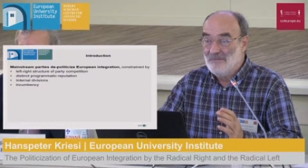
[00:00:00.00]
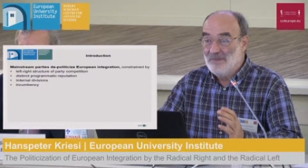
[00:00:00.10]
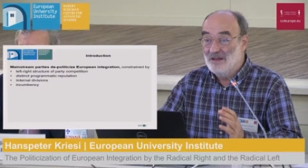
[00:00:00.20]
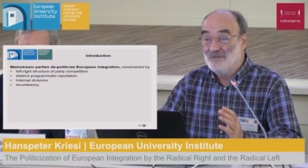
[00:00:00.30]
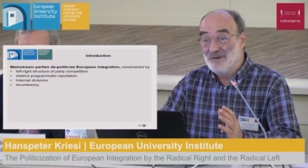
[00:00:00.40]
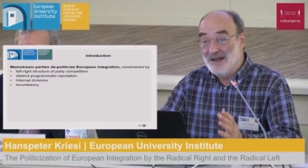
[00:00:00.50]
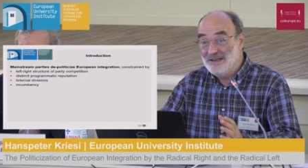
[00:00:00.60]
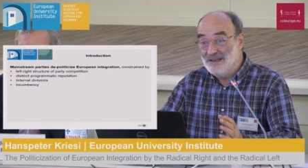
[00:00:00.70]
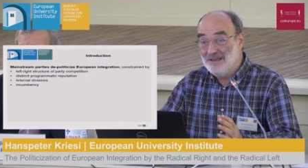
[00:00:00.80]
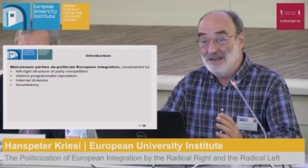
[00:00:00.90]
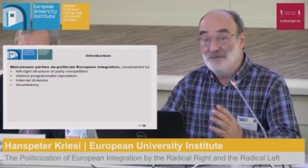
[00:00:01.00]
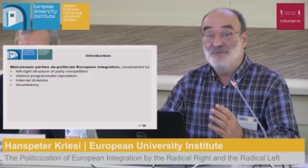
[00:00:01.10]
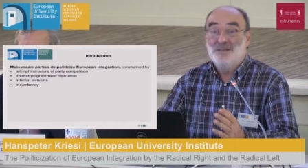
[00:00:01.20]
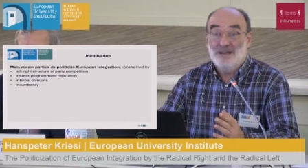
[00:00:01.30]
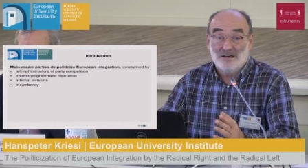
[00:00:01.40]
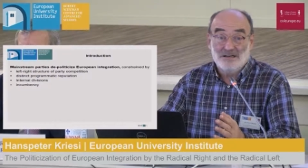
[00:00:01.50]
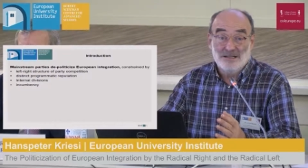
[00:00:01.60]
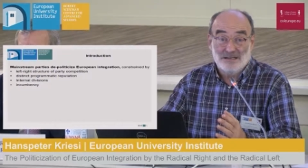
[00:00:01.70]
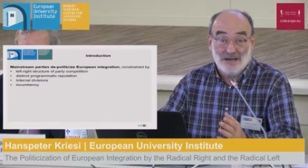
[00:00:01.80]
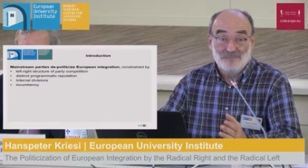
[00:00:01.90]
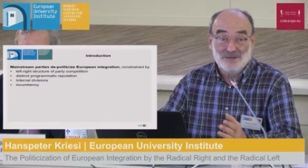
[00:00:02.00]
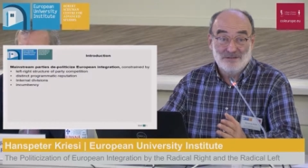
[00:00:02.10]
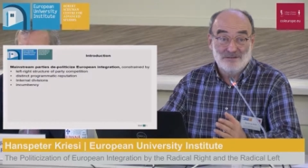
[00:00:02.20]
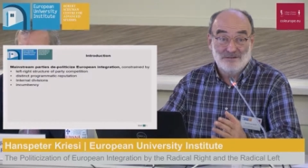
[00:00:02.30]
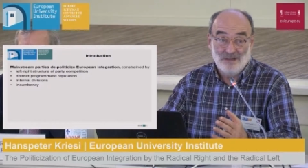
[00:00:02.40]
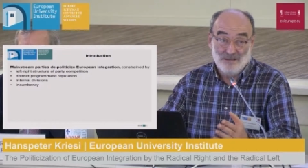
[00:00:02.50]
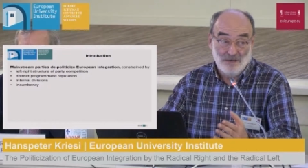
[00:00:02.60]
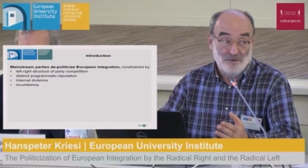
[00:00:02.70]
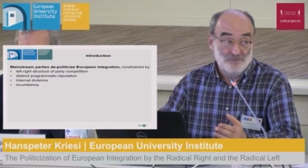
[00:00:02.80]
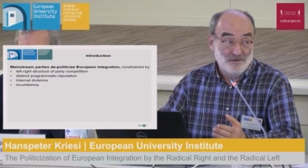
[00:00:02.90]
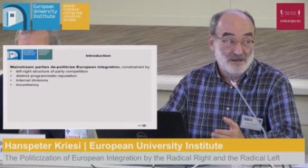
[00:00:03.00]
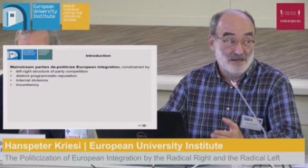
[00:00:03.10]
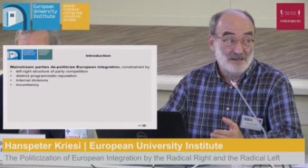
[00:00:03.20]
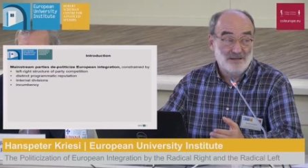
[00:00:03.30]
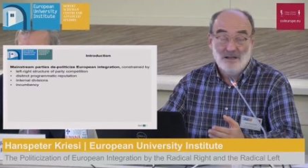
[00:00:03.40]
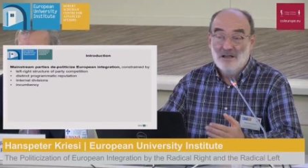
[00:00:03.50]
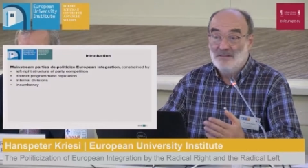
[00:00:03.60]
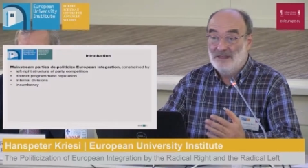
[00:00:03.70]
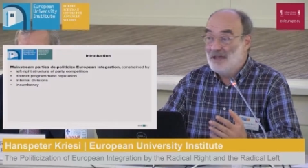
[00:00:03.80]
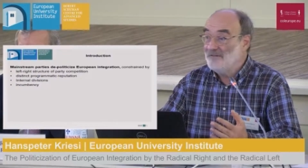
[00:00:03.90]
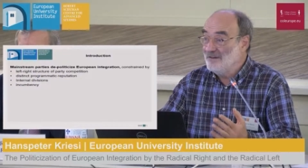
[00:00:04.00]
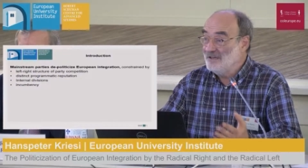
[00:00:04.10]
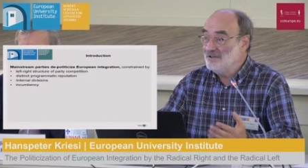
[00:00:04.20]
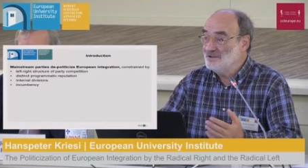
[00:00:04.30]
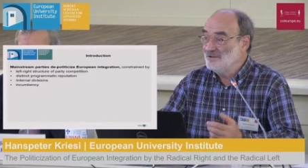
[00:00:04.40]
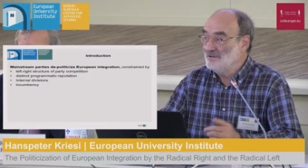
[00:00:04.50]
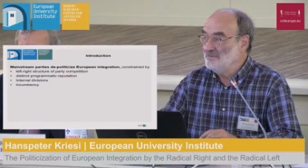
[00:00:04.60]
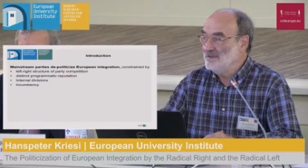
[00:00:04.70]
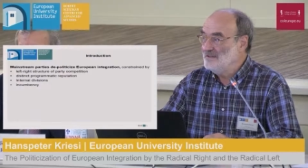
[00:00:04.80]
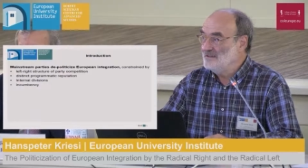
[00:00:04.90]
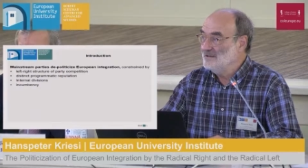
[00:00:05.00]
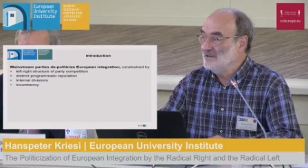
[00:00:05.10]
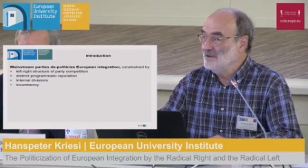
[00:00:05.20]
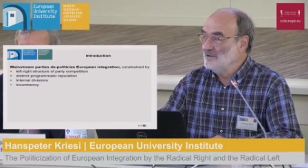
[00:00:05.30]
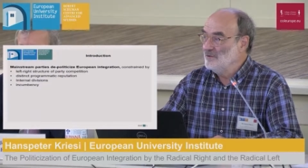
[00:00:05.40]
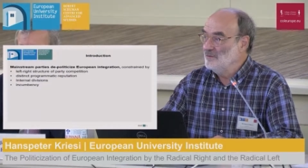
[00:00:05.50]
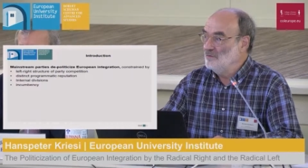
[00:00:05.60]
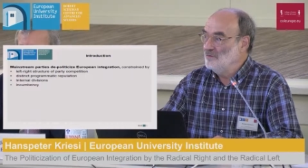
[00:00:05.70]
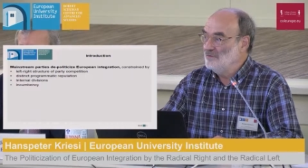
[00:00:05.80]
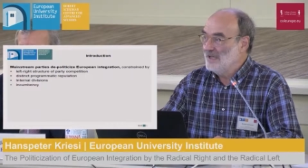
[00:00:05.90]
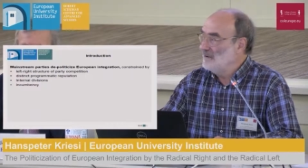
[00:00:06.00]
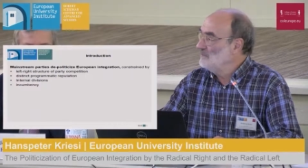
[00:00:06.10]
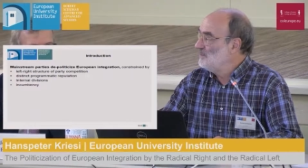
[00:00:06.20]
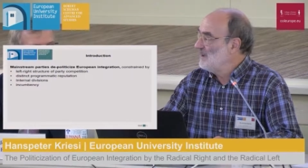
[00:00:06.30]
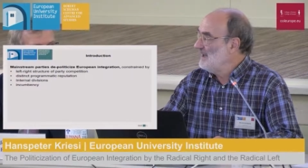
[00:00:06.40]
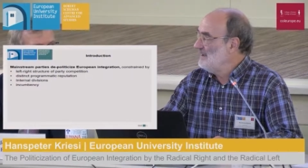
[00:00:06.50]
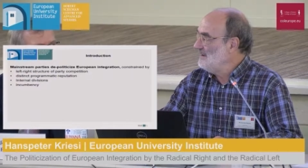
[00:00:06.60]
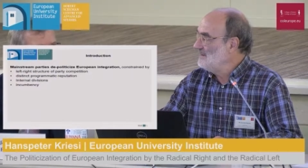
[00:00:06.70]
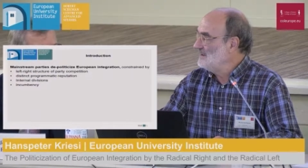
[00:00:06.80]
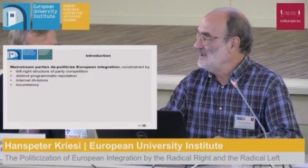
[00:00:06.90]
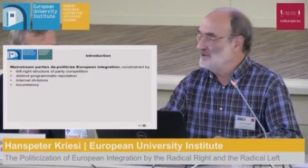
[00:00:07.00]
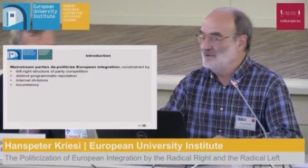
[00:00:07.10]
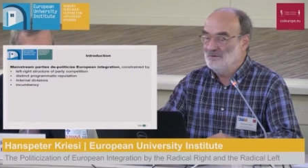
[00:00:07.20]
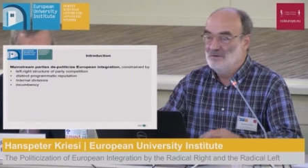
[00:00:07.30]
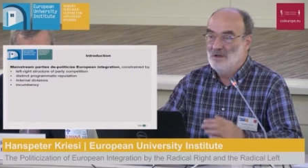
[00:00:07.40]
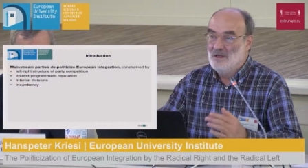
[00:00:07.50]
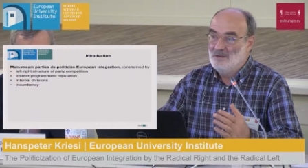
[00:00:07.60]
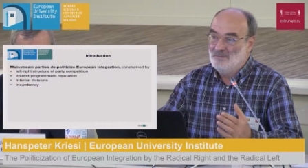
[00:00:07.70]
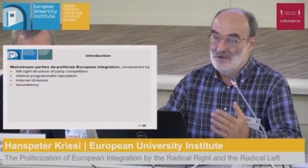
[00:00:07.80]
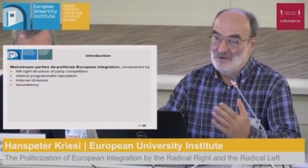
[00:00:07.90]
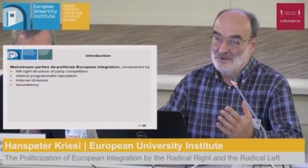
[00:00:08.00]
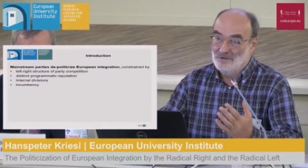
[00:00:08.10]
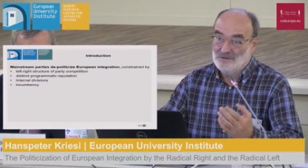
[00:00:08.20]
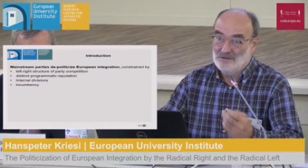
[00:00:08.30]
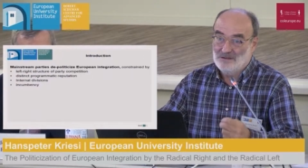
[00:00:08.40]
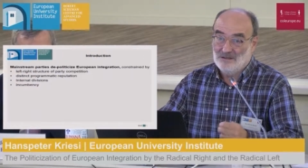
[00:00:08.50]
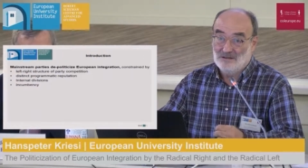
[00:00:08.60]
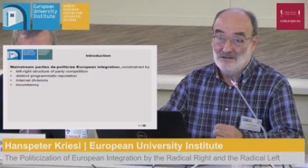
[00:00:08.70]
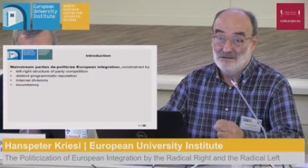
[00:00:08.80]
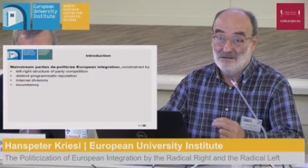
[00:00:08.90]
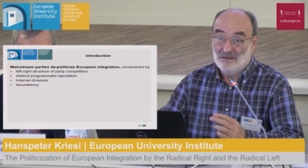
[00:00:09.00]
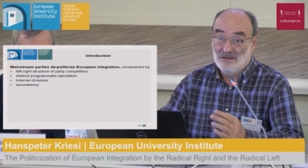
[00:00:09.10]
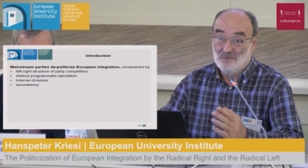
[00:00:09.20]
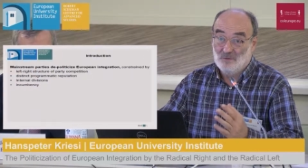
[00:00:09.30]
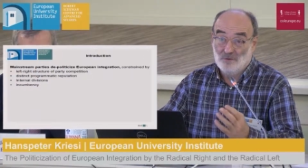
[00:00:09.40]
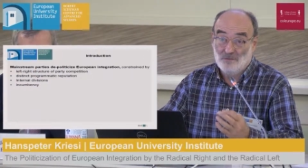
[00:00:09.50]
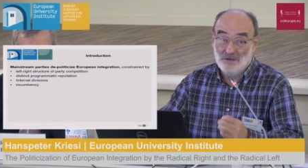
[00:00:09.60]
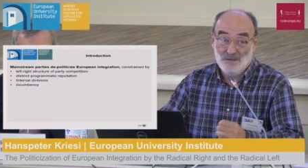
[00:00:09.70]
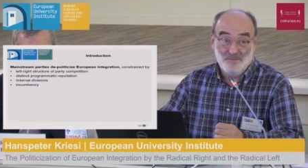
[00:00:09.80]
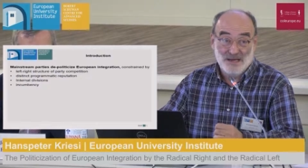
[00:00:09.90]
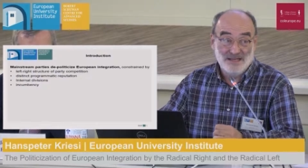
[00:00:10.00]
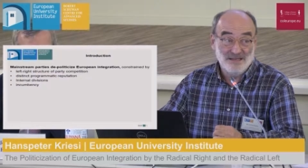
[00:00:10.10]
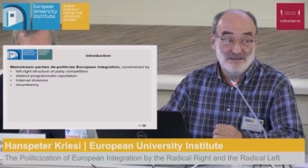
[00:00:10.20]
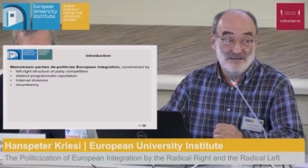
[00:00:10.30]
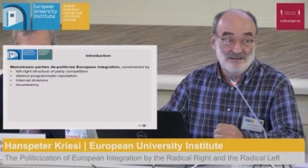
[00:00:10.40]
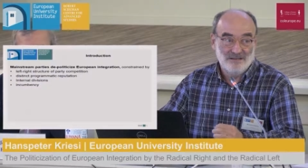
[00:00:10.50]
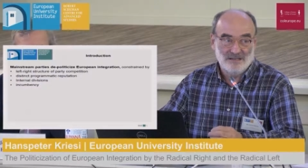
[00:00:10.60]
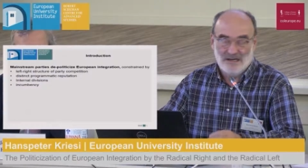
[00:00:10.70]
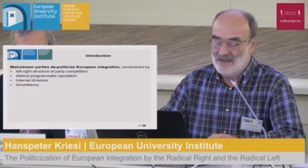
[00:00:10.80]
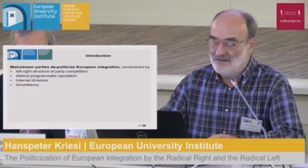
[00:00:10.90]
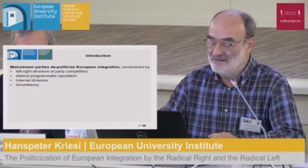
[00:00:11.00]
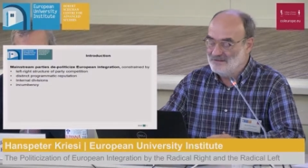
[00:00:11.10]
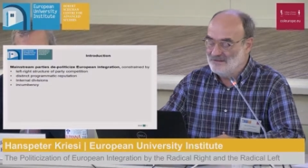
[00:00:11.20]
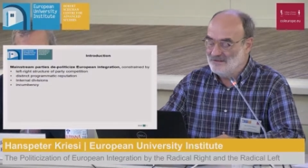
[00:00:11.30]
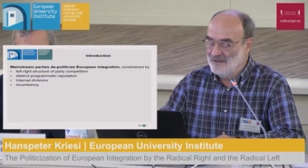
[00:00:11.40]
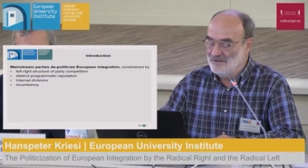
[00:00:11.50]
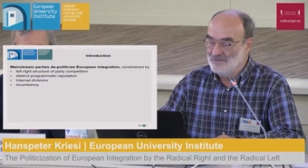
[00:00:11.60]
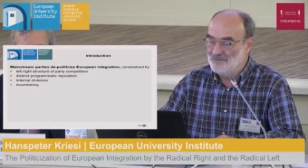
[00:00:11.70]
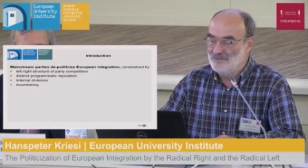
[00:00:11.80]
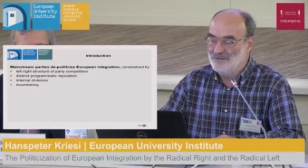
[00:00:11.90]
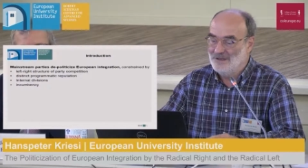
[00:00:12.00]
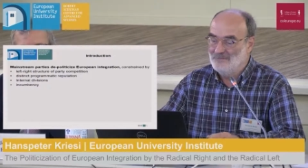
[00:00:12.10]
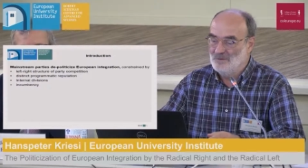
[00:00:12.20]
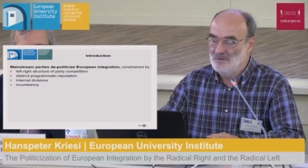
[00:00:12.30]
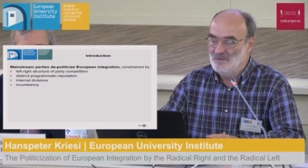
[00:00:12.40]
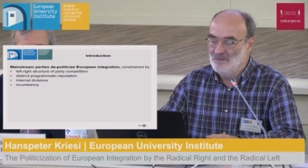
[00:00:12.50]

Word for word: And finally, if they are incumbents, and they often are, they have an additional reason to downplay this issue because uh, it would only bind their hands if they would